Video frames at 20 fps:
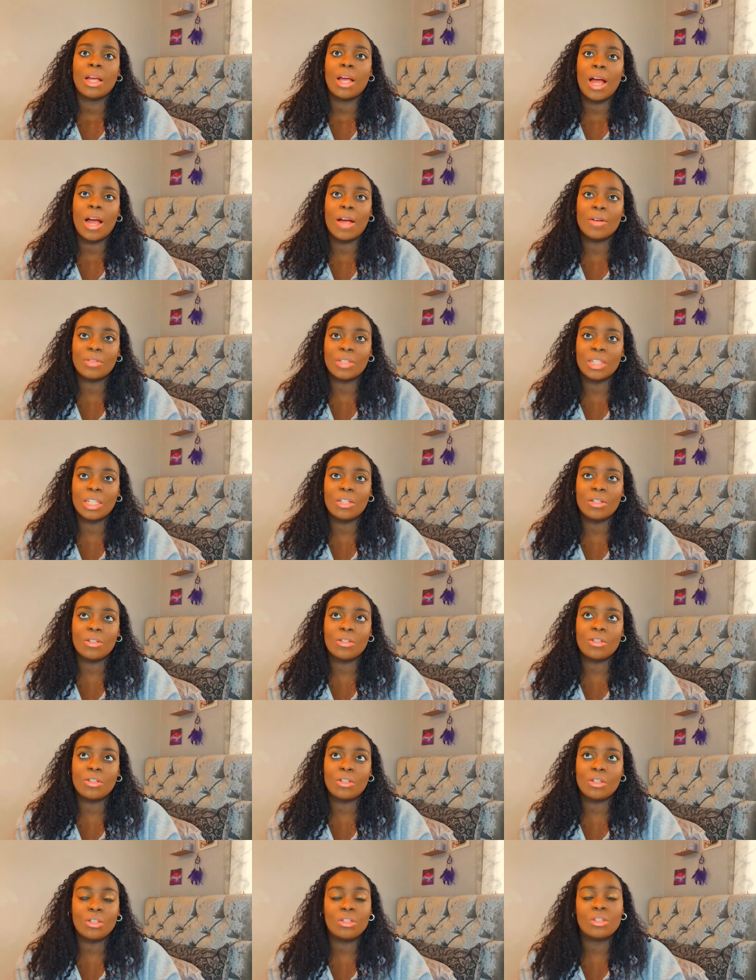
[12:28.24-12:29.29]
I've seen
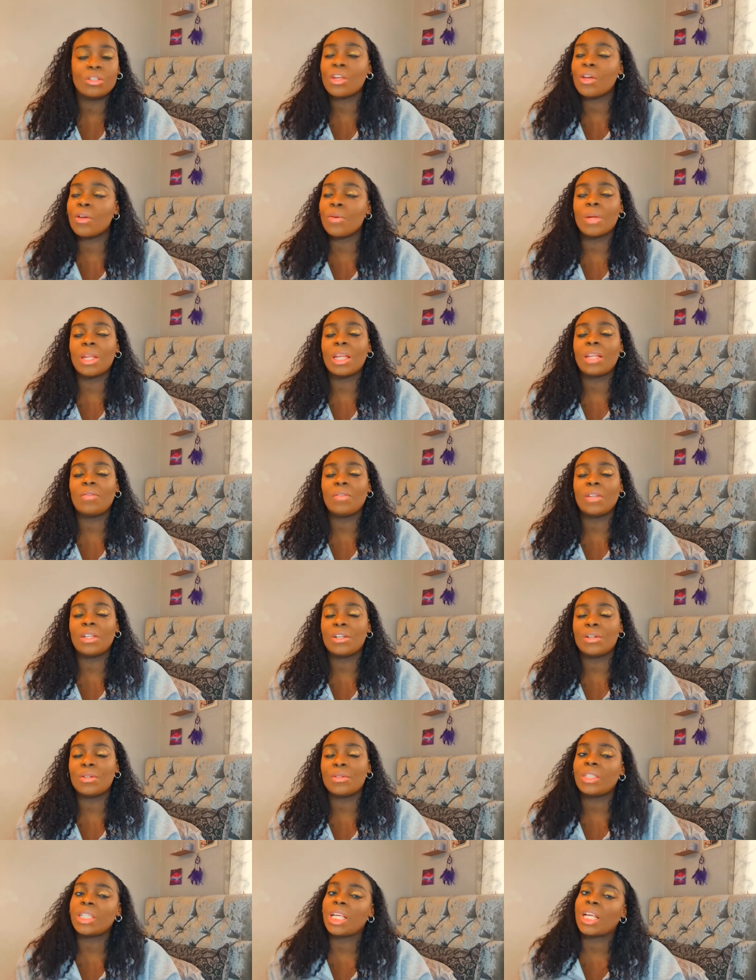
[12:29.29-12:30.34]
so many
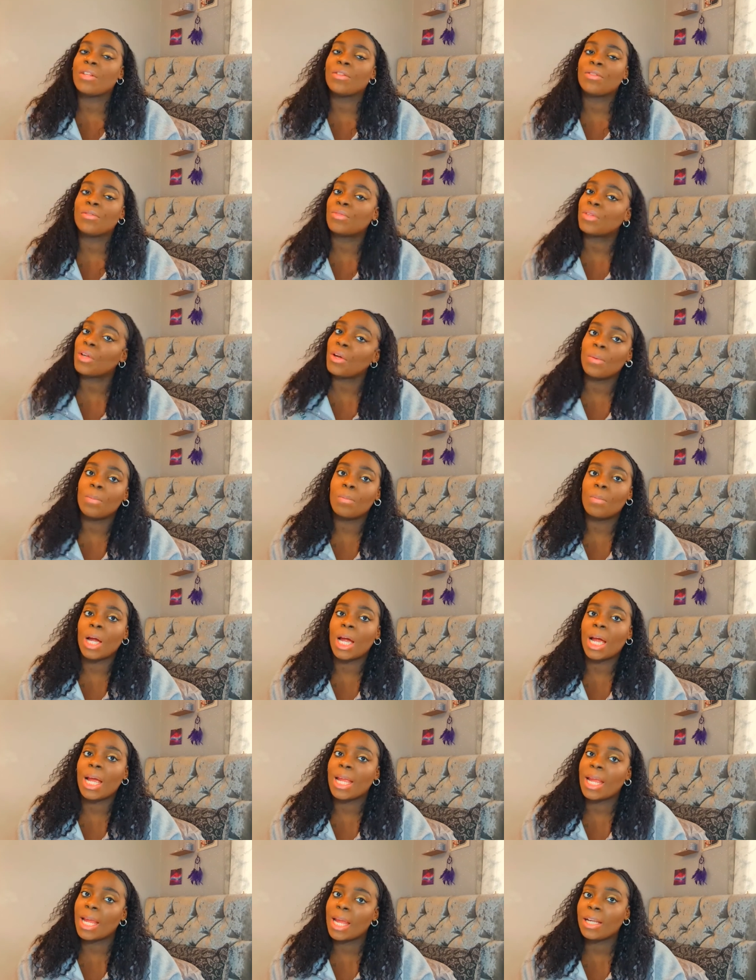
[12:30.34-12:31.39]
videos saying don't
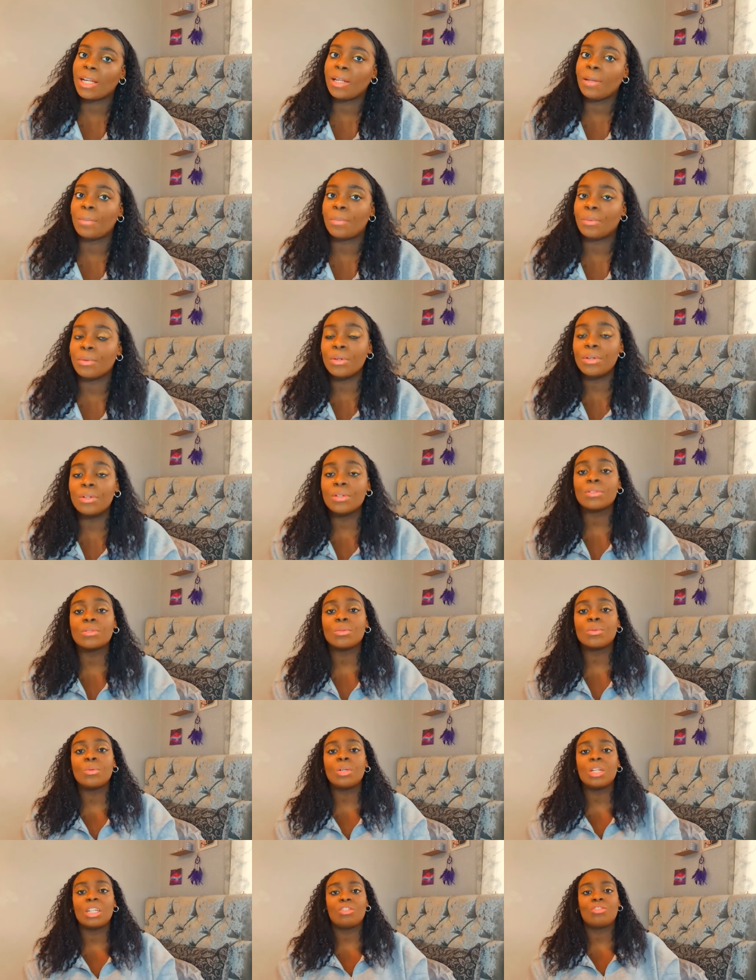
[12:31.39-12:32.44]
buy any books.
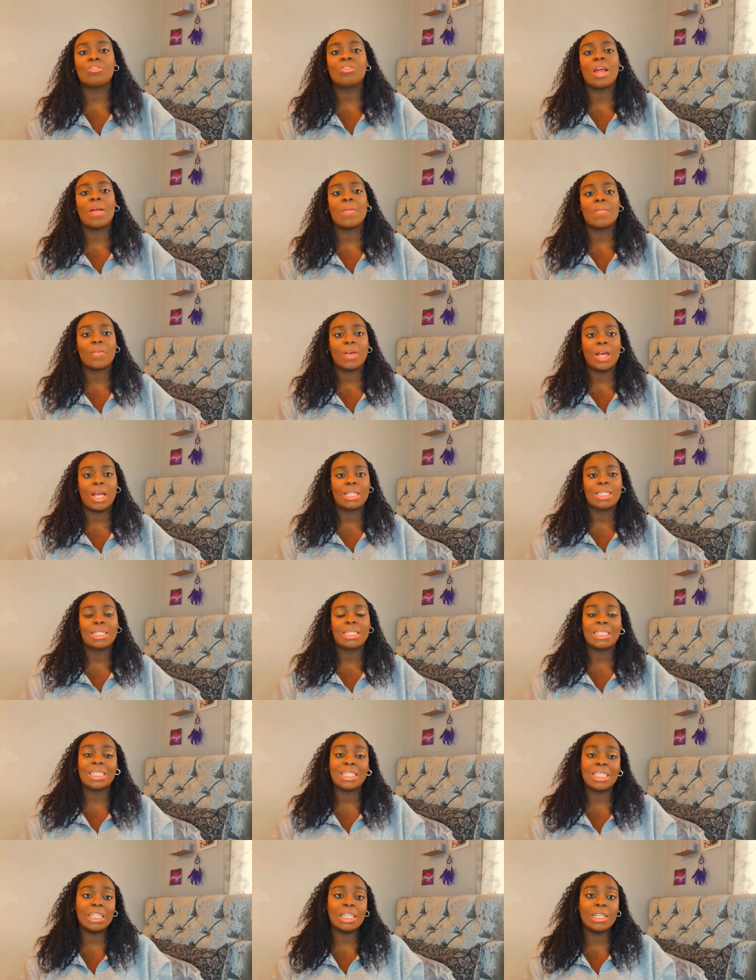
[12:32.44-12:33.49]
Always try and find the
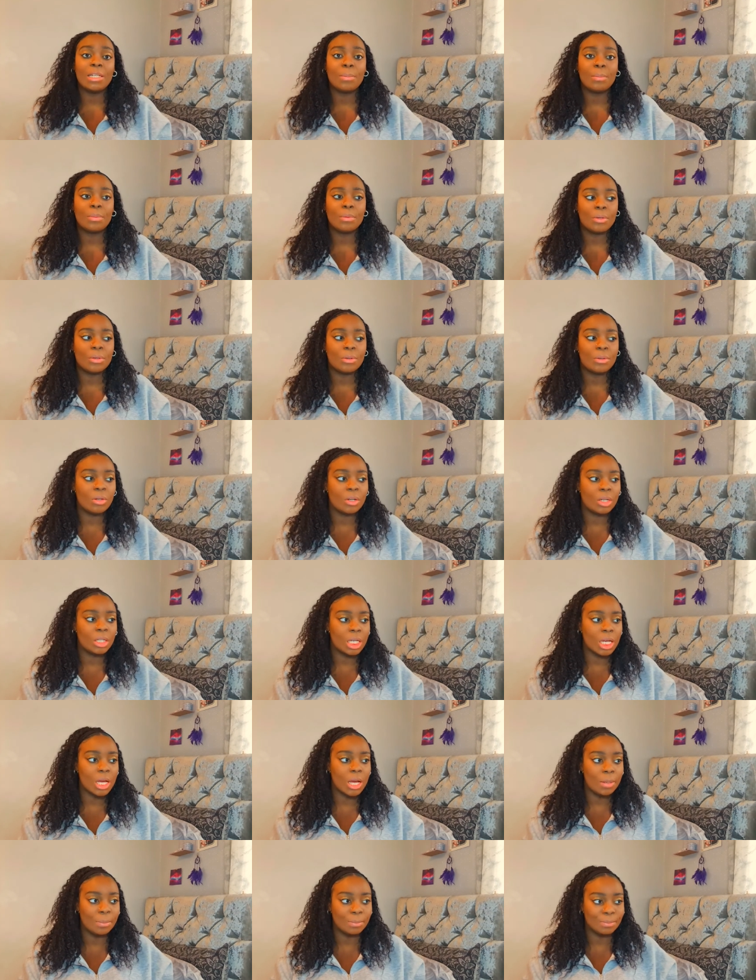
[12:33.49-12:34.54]
ebook
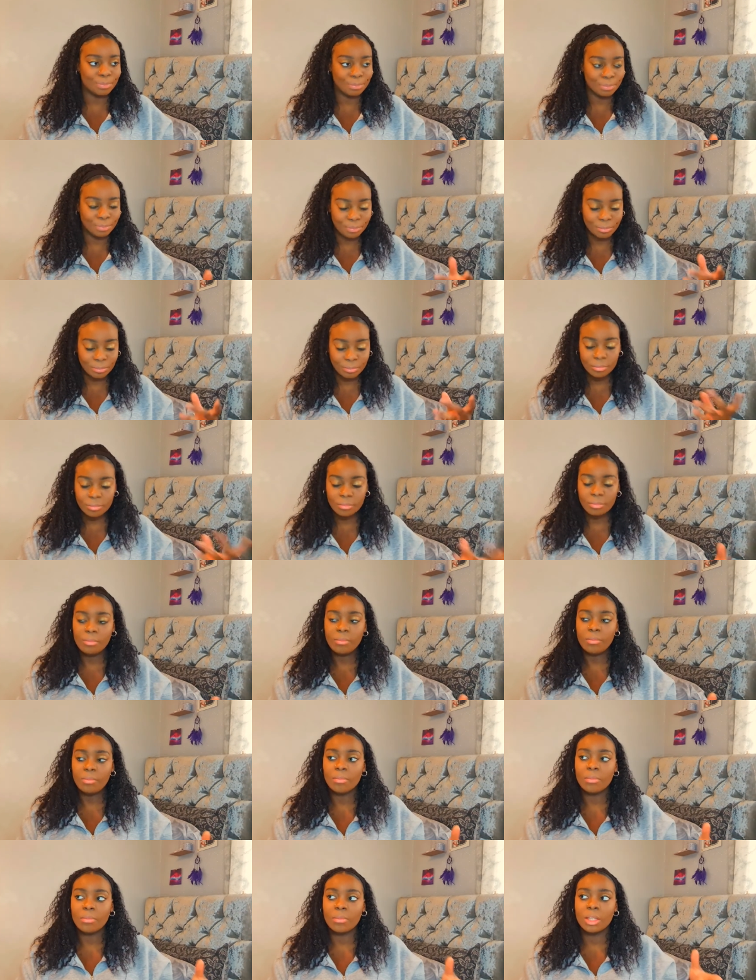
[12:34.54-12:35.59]
on
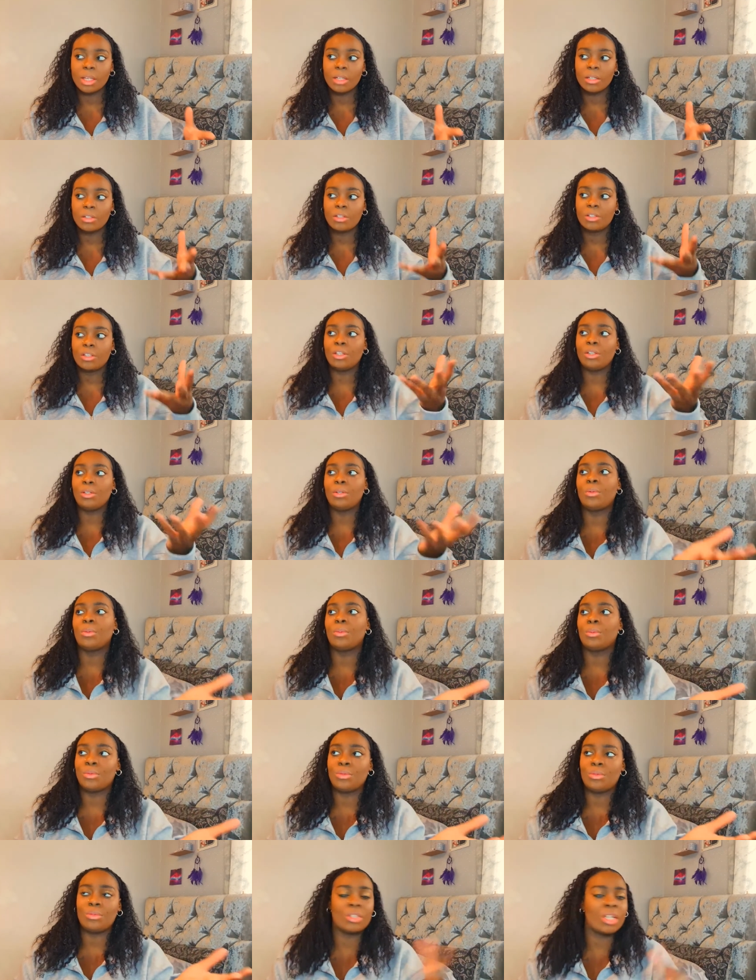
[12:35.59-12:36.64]

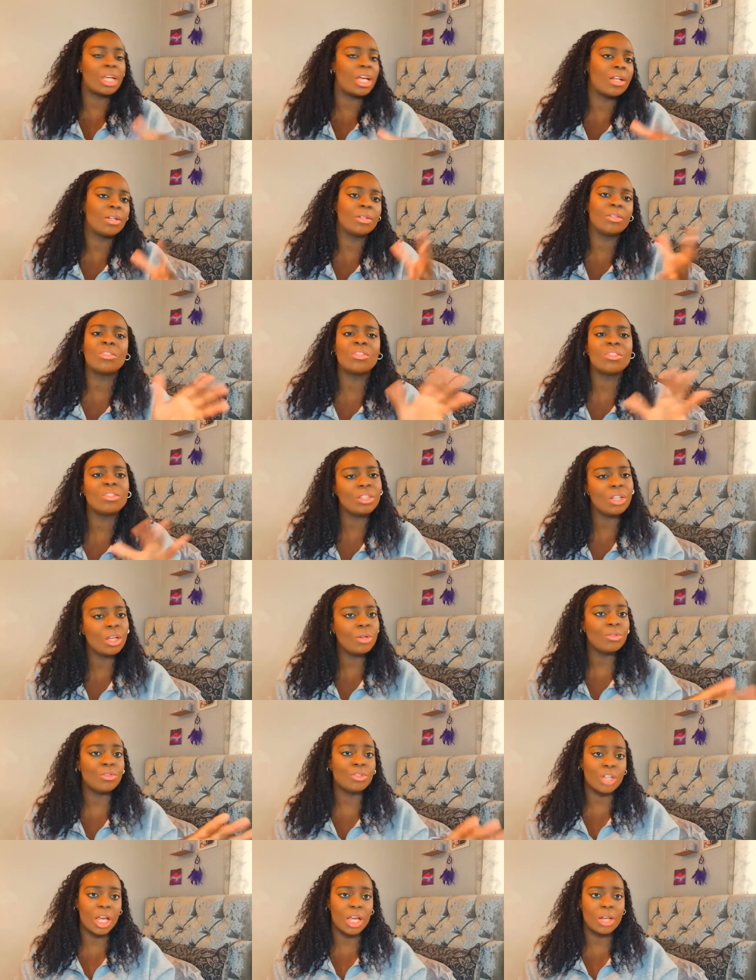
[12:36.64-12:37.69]
Google,
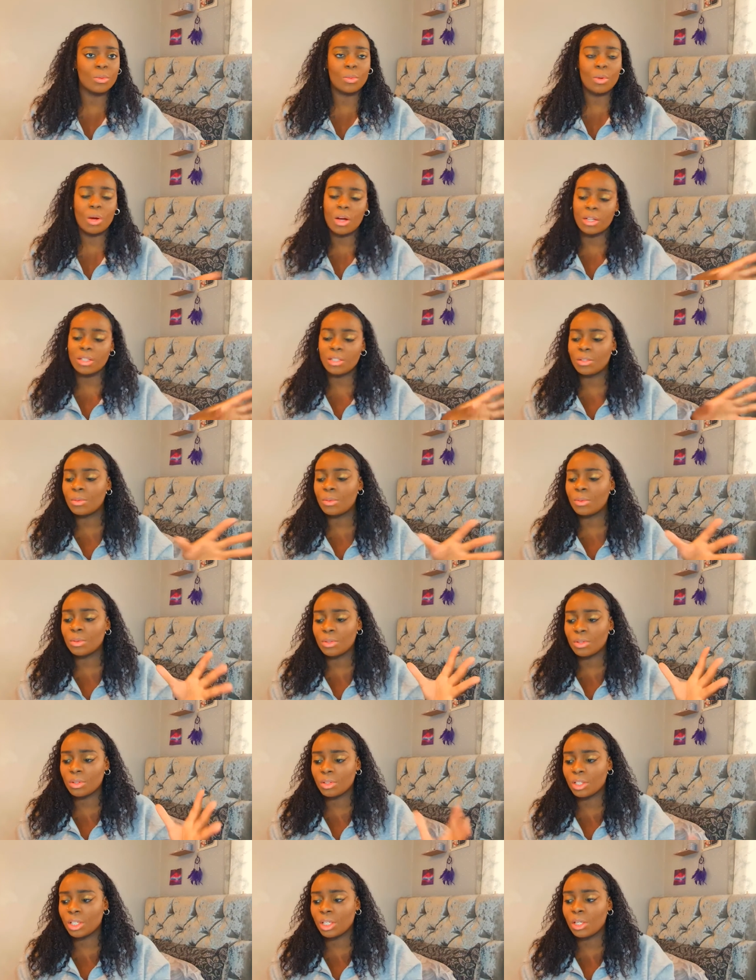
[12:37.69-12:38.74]
journal articles
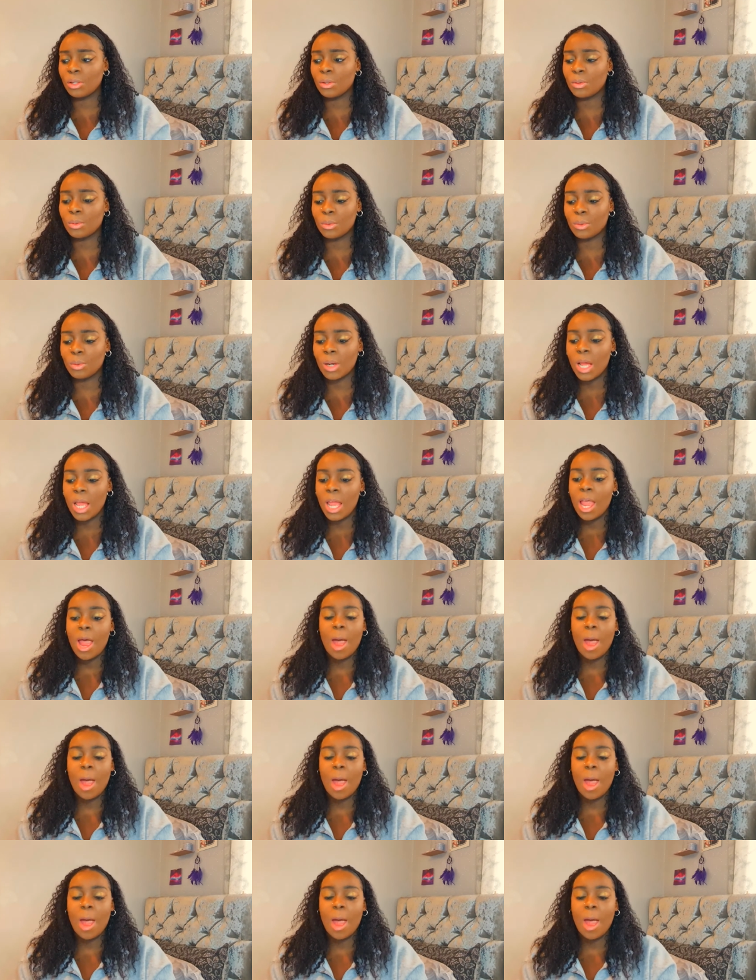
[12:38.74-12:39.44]
on Google.